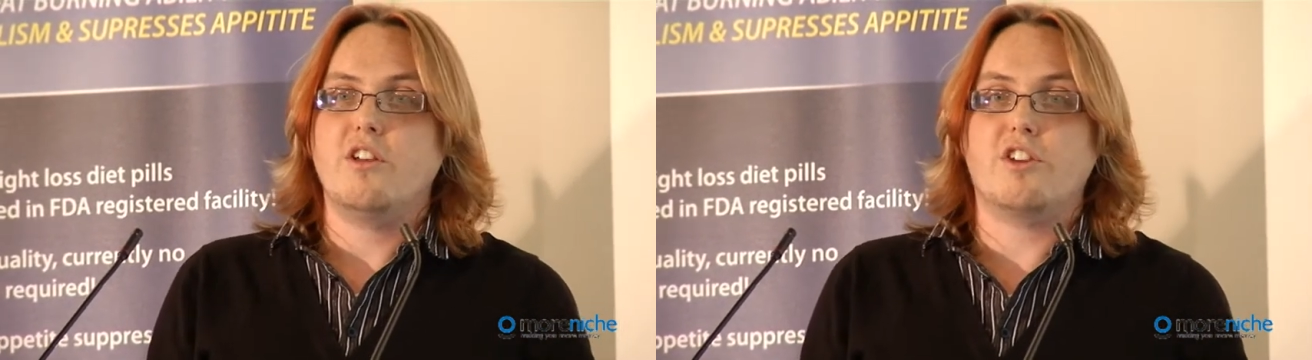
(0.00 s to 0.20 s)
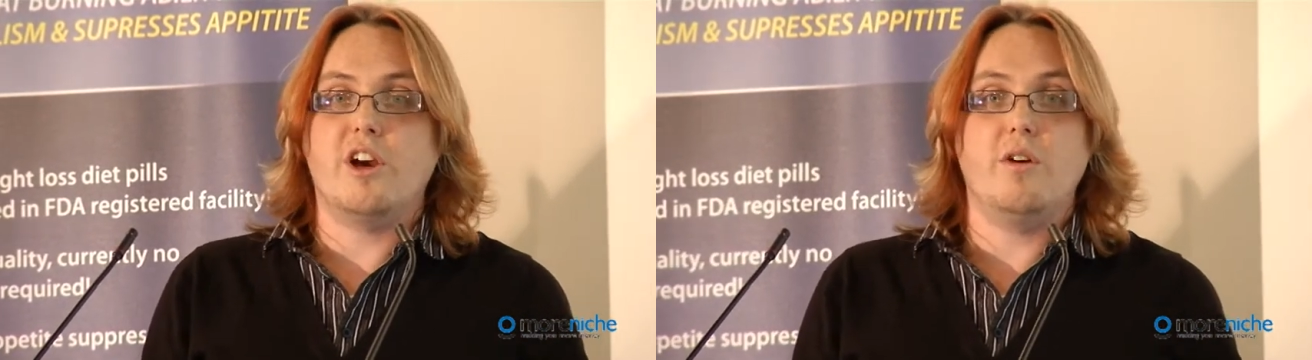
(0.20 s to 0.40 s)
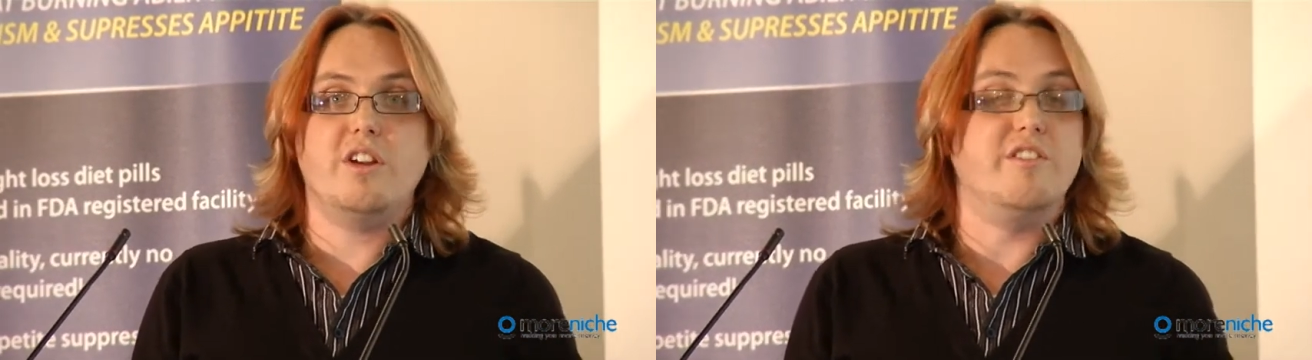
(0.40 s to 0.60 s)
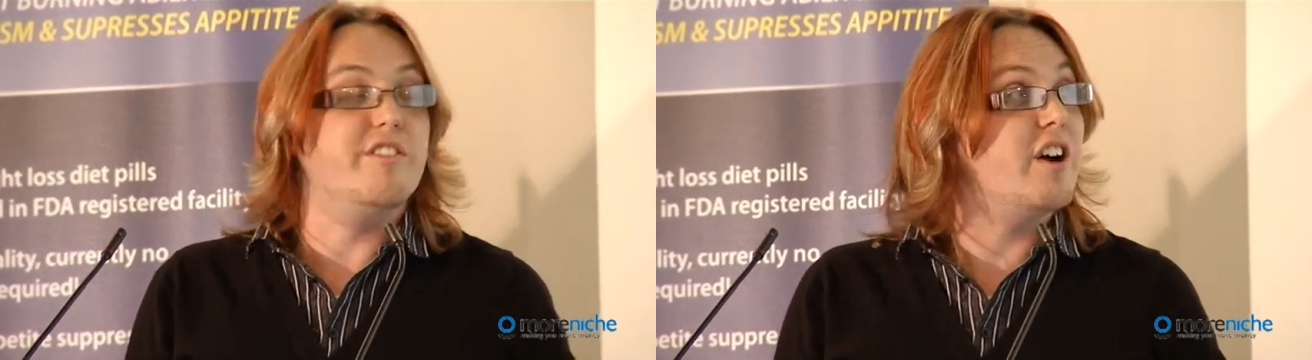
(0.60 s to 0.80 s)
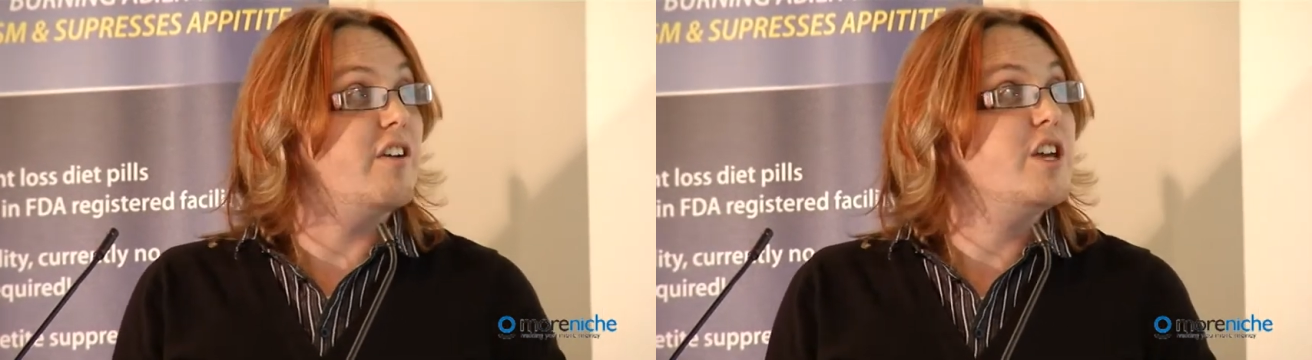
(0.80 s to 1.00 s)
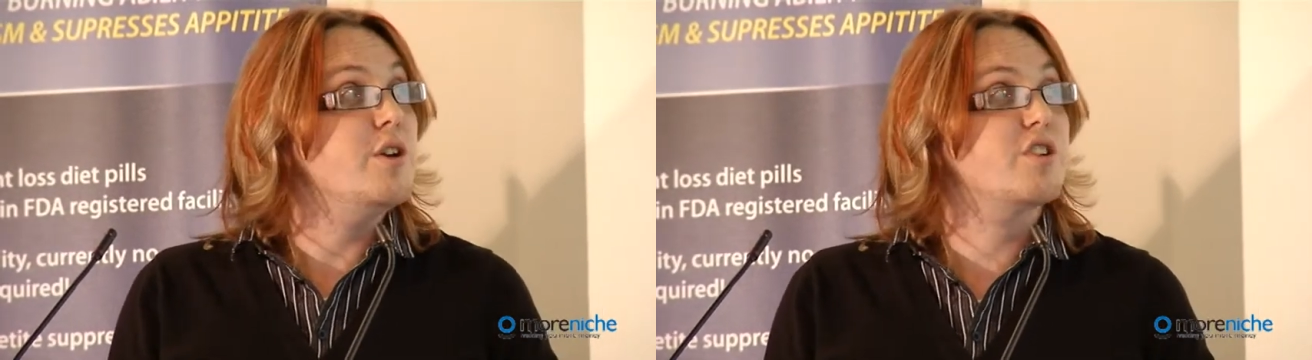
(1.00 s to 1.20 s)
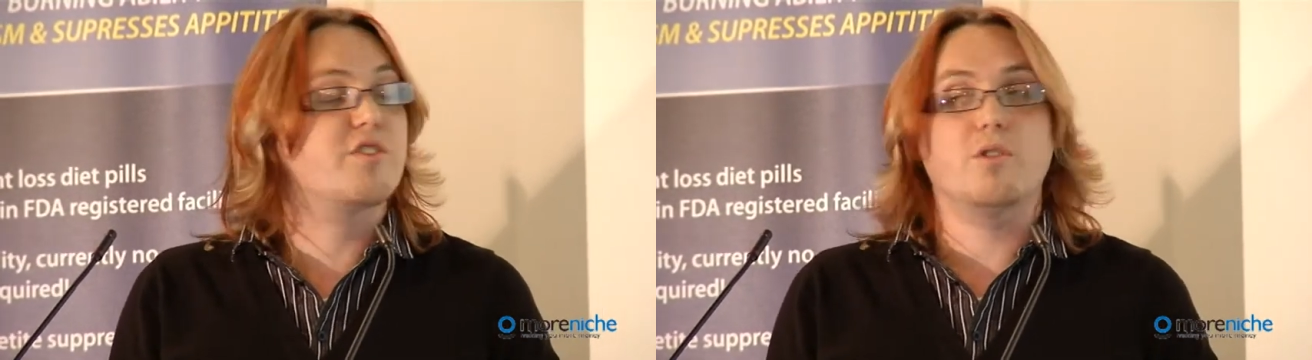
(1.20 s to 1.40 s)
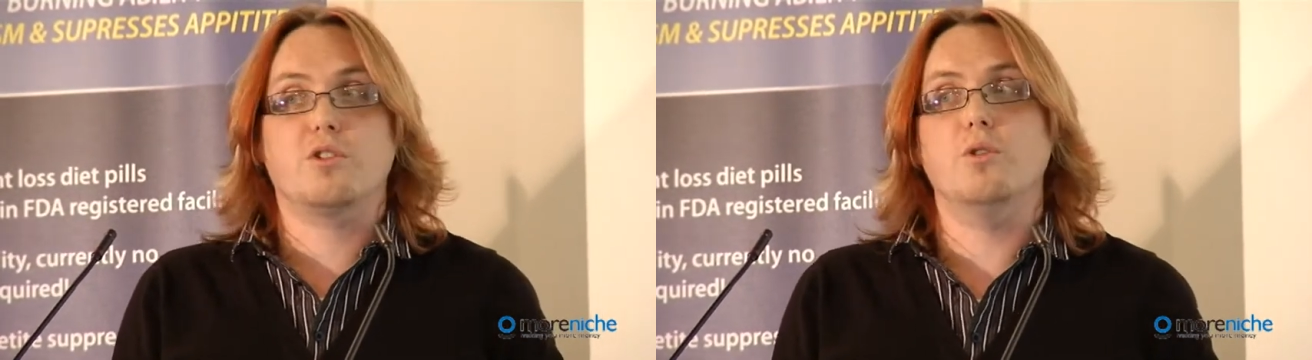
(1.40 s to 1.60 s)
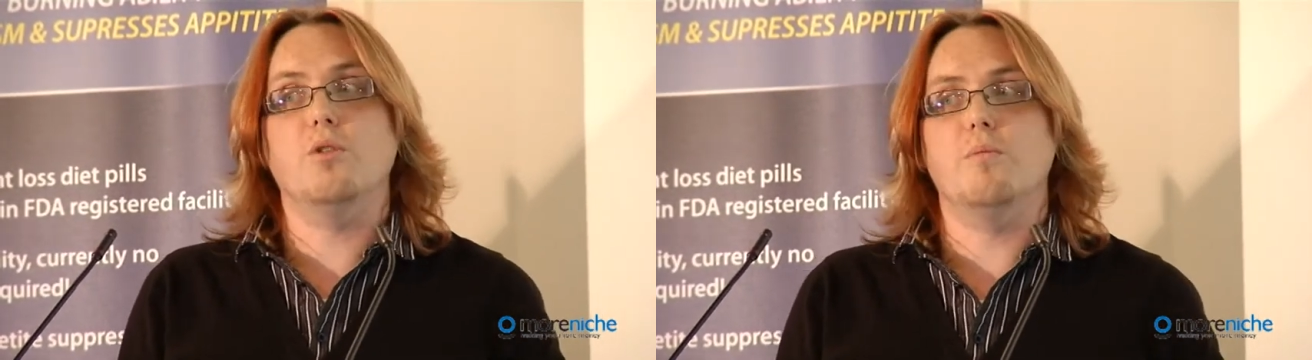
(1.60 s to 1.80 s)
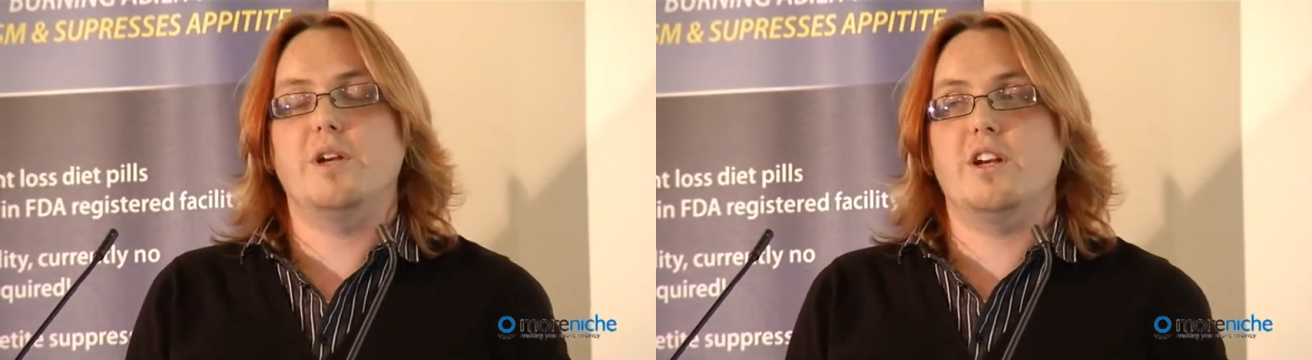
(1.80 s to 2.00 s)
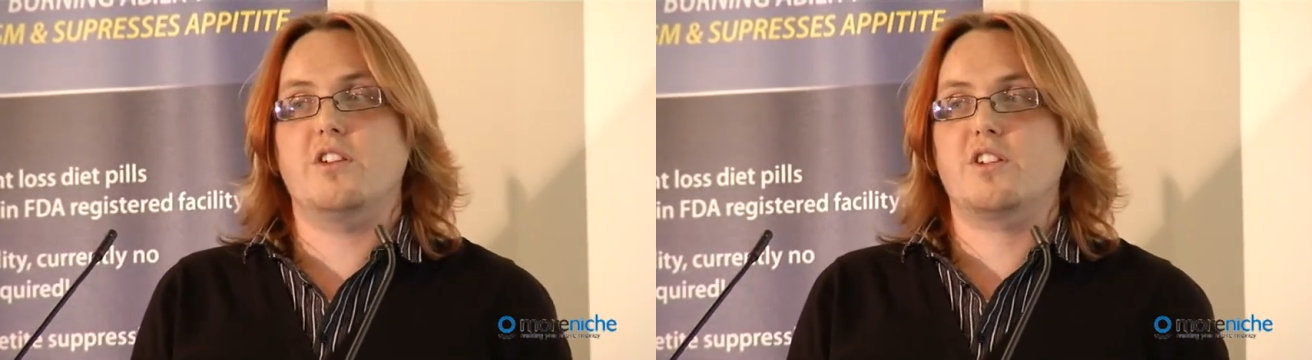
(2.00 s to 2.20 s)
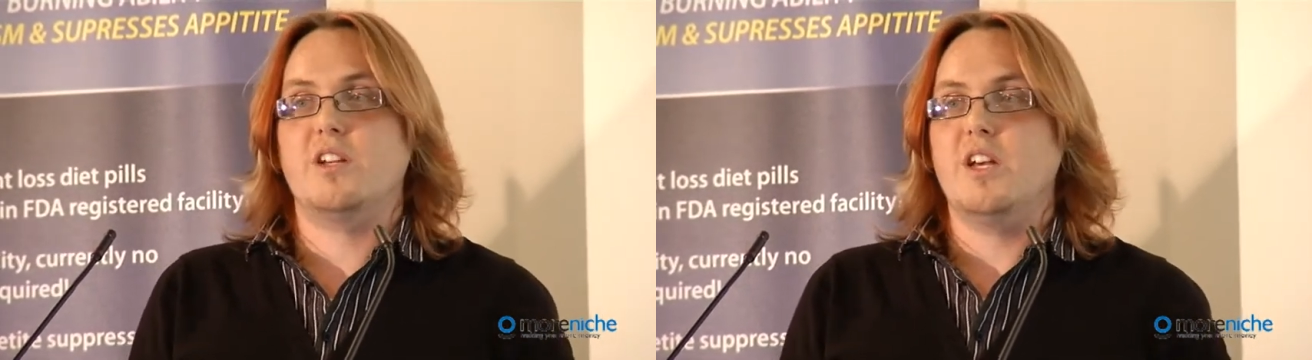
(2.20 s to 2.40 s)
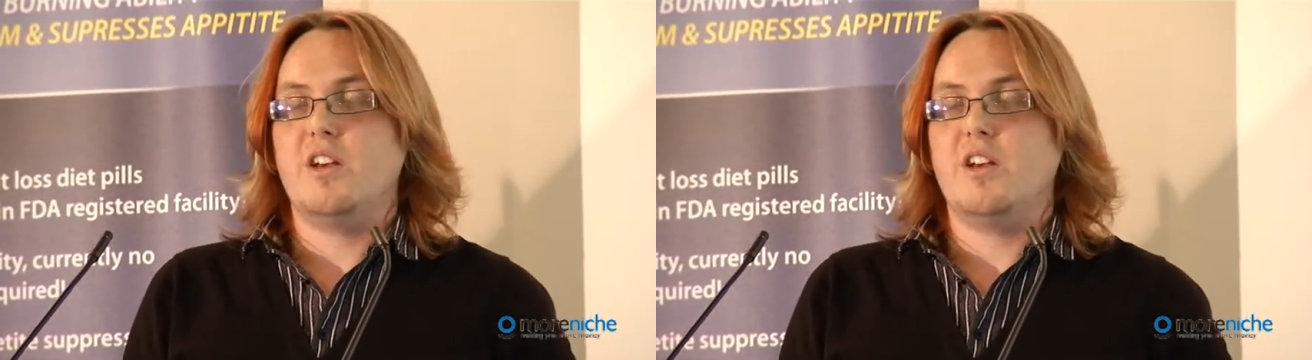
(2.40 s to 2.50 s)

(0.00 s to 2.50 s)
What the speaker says: So it's a very useful tool because,